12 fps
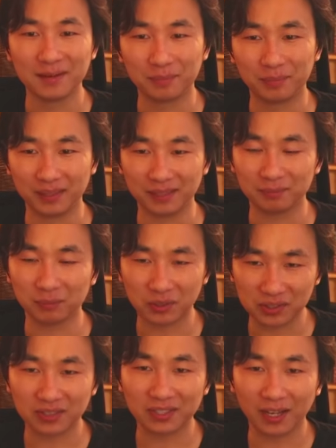But most
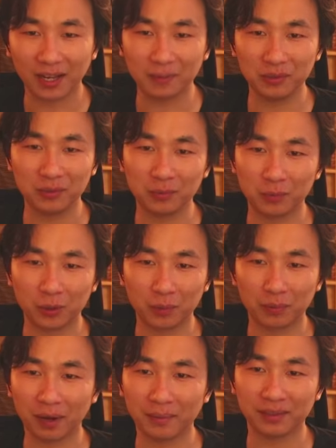of the time, you will
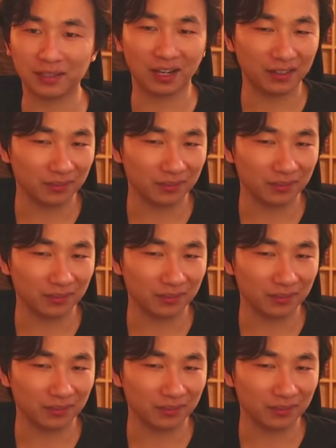probably not